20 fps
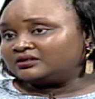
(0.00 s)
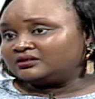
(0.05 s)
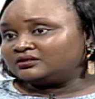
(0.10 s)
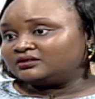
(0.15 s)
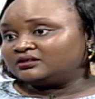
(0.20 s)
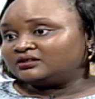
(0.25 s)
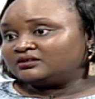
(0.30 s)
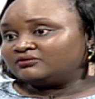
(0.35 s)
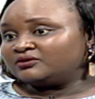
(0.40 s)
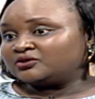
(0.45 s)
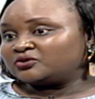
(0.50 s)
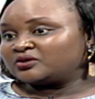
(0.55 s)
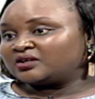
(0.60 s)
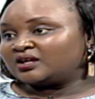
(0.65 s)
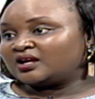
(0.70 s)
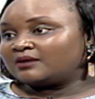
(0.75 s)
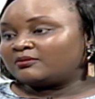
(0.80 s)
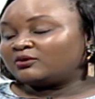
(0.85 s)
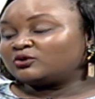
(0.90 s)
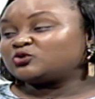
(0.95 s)
Uh, we're
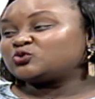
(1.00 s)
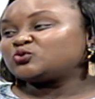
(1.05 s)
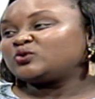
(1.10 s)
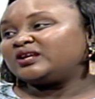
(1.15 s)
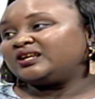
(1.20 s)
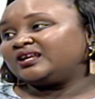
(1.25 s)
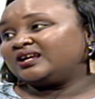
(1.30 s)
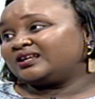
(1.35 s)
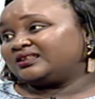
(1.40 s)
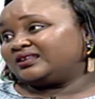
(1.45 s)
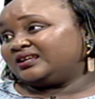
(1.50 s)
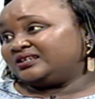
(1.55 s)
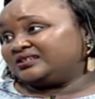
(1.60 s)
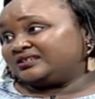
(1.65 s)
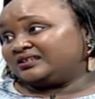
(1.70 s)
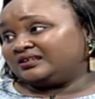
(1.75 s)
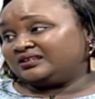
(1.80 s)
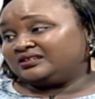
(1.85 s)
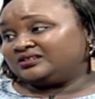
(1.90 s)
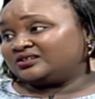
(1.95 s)
talking about swelling at the in
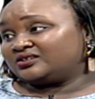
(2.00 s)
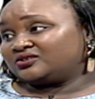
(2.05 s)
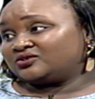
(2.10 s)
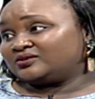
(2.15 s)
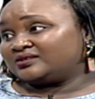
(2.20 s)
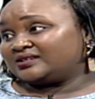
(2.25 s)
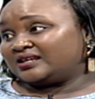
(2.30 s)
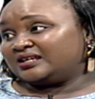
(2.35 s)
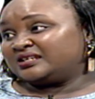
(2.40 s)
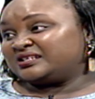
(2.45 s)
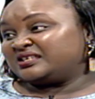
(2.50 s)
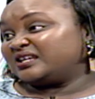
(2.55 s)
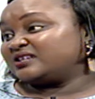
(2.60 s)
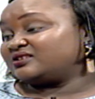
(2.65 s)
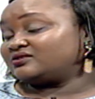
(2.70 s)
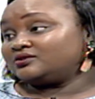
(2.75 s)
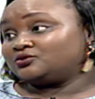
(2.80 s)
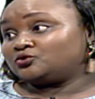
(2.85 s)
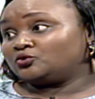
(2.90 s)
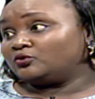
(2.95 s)
injection site
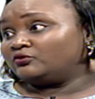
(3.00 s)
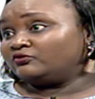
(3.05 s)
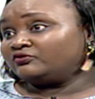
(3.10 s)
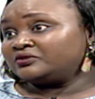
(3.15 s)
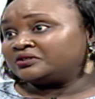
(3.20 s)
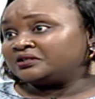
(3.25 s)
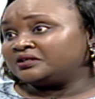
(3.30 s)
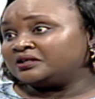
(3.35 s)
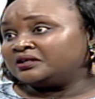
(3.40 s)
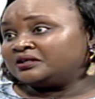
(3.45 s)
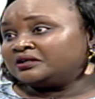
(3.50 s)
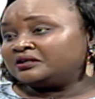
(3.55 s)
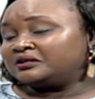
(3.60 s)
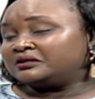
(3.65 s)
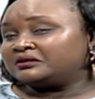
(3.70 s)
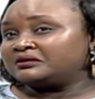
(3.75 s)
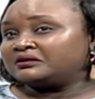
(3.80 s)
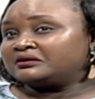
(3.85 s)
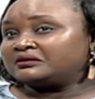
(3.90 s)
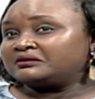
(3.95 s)
that resolved.
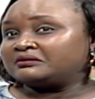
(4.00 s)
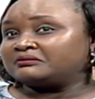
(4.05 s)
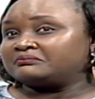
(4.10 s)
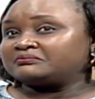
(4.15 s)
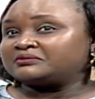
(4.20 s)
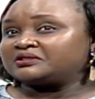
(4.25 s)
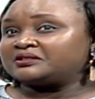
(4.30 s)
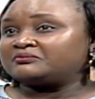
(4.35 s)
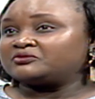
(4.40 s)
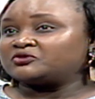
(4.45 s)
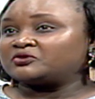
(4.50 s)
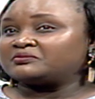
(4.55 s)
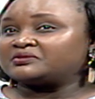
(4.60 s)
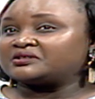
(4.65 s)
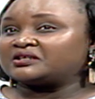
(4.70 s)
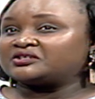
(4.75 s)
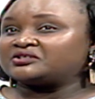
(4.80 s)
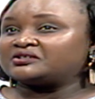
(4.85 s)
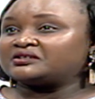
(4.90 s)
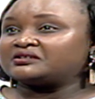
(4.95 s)
Uh, symptoms
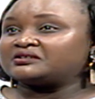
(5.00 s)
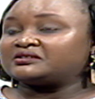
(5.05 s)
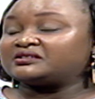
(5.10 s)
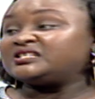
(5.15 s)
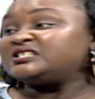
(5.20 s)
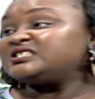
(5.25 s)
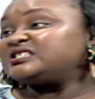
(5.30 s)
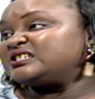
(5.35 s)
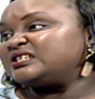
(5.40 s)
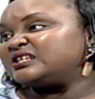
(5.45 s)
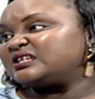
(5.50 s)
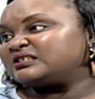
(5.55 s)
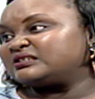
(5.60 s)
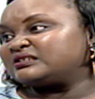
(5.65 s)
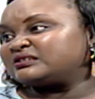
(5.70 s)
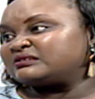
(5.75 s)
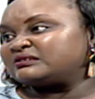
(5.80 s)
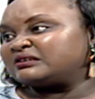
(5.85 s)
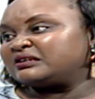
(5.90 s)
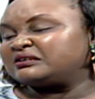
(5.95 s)
such as
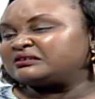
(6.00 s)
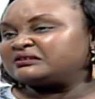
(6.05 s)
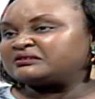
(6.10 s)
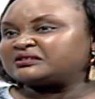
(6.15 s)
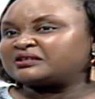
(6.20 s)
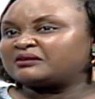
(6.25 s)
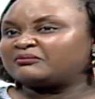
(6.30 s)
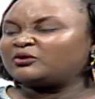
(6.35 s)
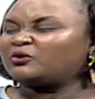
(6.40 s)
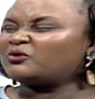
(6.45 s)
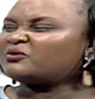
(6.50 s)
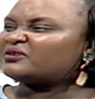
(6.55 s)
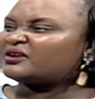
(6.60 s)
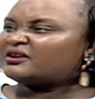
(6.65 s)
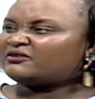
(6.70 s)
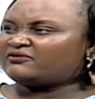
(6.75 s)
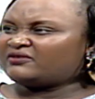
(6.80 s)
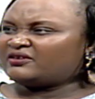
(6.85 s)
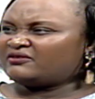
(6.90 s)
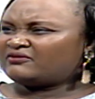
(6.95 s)
dizziness and some
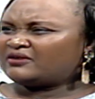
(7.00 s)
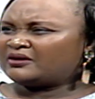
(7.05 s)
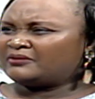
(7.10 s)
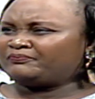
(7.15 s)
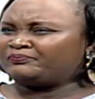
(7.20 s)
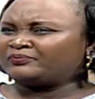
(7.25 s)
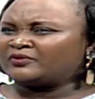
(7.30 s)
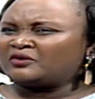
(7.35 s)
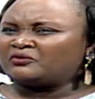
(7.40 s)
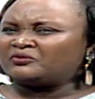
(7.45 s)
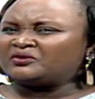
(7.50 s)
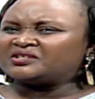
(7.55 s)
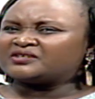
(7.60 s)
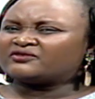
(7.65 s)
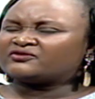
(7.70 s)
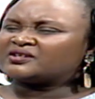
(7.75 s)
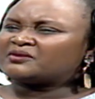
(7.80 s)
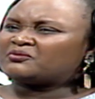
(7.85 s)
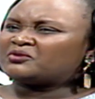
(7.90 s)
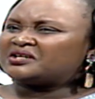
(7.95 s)
low-grade fever, which
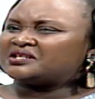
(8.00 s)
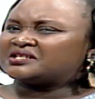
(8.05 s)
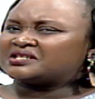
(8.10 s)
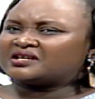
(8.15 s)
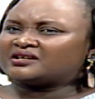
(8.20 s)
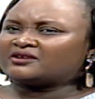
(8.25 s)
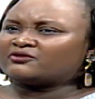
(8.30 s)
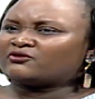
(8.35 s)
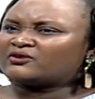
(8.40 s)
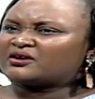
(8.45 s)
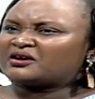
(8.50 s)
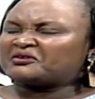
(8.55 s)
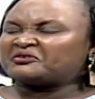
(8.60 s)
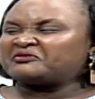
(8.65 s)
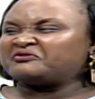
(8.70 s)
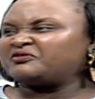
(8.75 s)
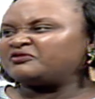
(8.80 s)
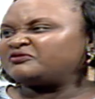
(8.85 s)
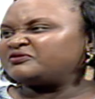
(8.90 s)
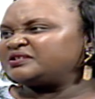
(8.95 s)
after monitoring for
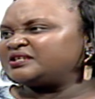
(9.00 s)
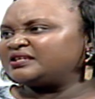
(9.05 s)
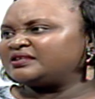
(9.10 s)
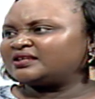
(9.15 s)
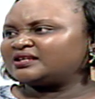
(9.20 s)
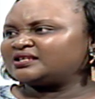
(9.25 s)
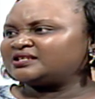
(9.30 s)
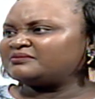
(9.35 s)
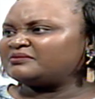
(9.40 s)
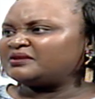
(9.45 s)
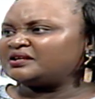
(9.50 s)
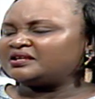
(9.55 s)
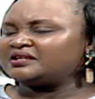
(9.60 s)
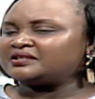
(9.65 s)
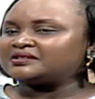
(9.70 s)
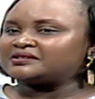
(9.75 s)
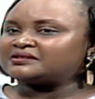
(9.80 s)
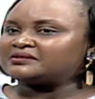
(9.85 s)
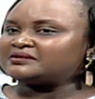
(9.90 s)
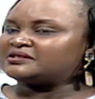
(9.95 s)
around fifteen, thirty
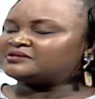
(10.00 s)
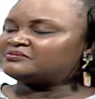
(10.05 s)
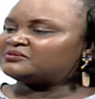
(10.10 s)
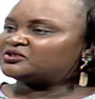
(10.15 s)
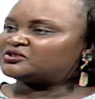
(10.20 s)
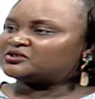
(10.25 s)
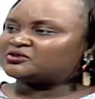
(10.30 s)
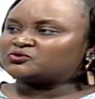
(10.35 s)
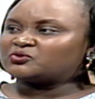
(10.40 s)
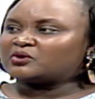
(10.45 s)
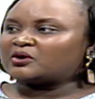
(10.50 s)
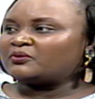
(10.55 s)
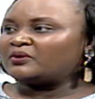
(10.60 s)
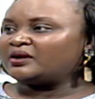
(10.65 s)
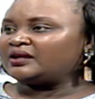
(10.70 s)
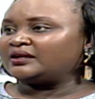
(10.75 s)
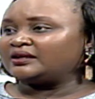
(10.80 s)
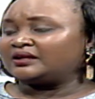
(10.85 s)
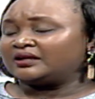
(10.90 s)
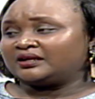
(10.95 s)
minutes, these patients were
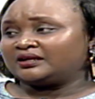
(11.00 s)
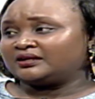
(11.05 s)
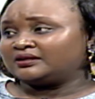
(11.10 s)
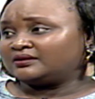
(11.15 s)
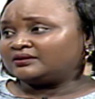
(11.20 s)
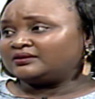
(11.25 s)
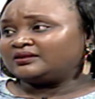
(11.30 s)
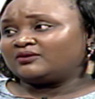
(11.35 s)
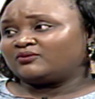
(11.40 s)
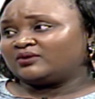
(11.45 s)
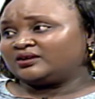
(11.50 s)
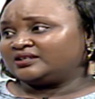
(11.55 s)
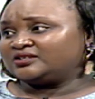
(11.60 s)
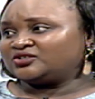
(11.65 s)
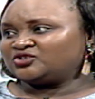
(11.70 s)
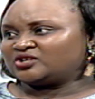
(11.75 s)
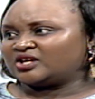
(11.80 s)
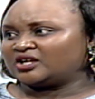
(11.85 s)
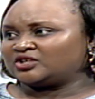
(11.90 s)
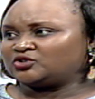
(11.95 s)
well and they were
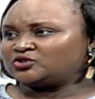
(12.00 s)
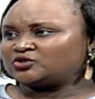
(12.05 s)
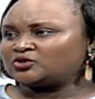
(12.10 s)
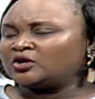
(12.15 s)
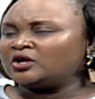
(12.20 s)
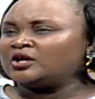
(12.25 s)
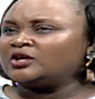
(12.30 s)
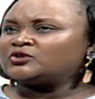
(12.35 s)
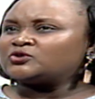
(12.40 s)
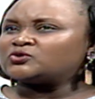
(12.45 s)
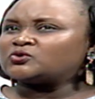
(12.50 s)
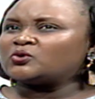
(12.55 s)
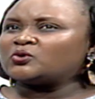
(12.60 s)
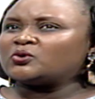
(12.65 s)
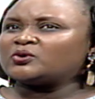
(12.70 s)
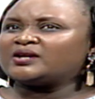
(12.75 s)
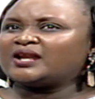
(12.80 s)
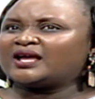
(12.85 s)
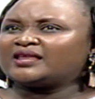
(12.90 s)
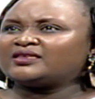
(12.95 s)
discharged. Mm-hmm.
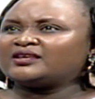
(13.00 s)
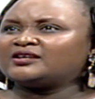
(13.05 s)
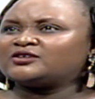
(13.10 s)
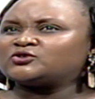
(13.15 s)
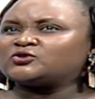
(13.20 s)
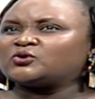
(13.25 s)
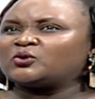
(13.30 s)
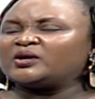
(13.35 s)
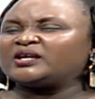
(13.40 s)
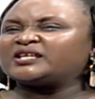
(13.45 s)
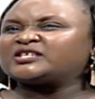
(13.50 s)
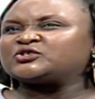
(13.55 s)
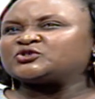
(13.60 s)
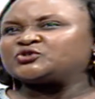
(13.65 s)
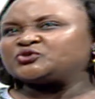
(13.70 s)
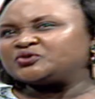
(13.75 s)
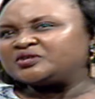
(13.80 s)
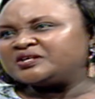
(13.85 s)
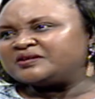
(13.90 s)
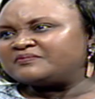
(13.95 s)
So nothing so
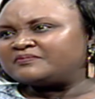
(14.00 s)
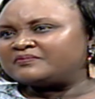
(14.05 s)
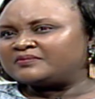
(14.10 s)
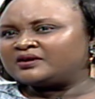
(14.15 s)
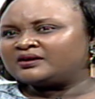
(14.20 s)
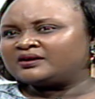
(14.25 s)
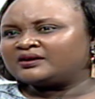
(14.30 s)
extreme